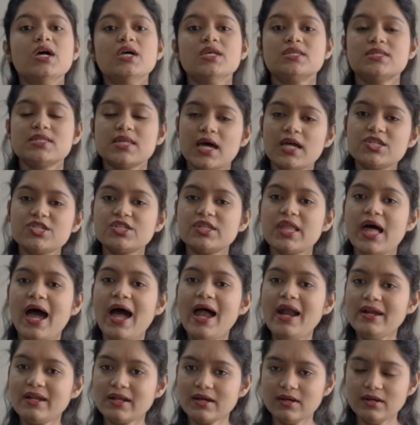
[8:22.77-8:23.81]
such
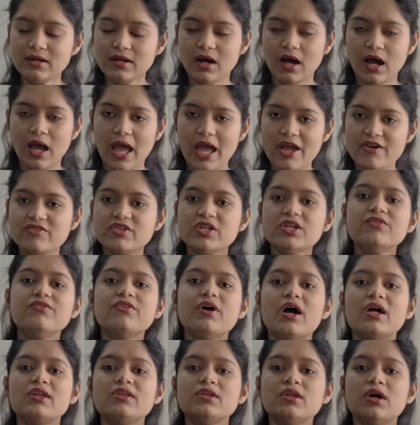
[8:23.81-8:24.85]
that
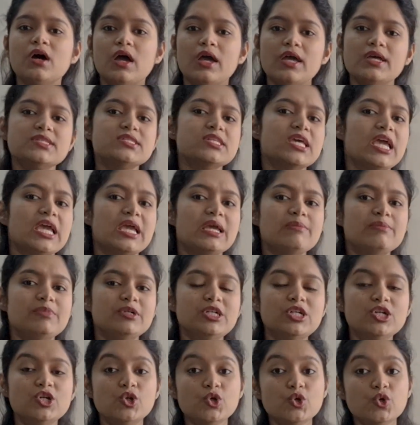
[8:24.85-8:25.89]
everyone is
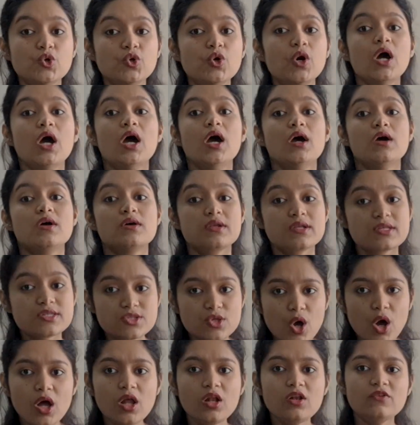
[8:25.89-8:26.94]
able to
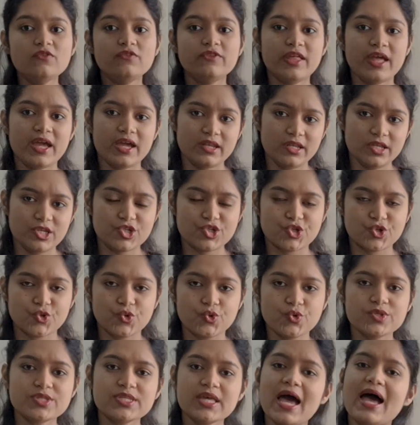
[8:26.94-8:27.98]
resolve their
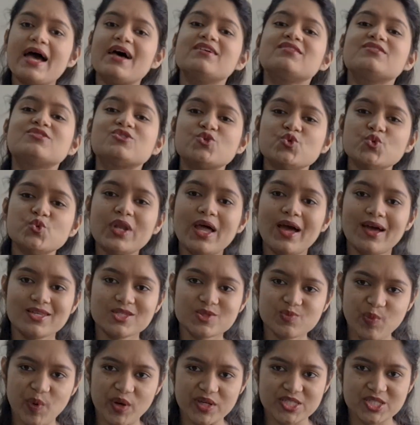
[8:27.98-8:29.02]
issues as soon as
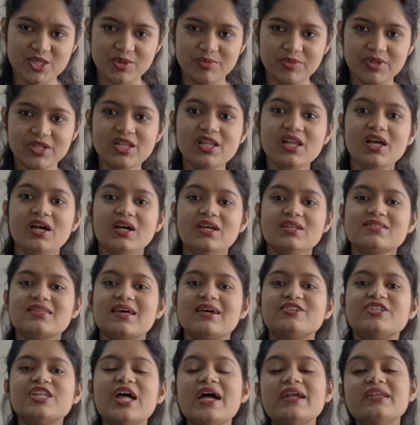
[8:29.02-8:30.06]
possible
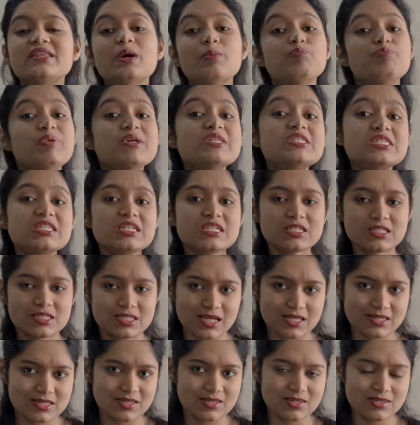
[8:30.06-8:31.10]
such that the business
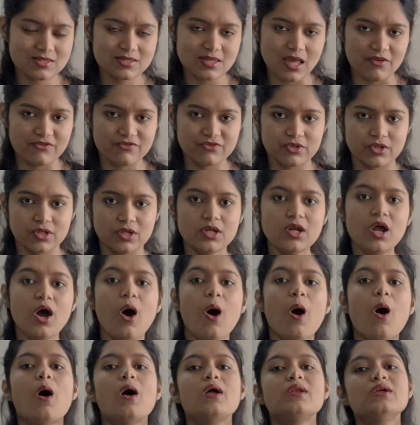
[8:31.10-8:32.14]
doesn't suffer
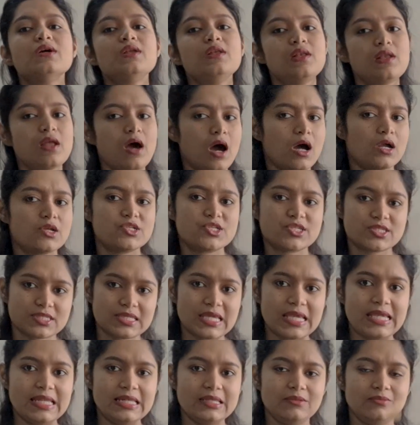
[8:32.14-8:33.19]
on a large
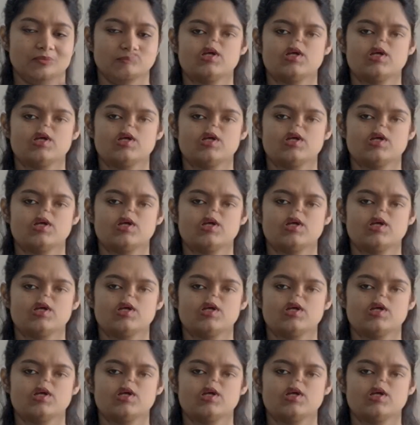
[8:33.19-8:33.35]
scale.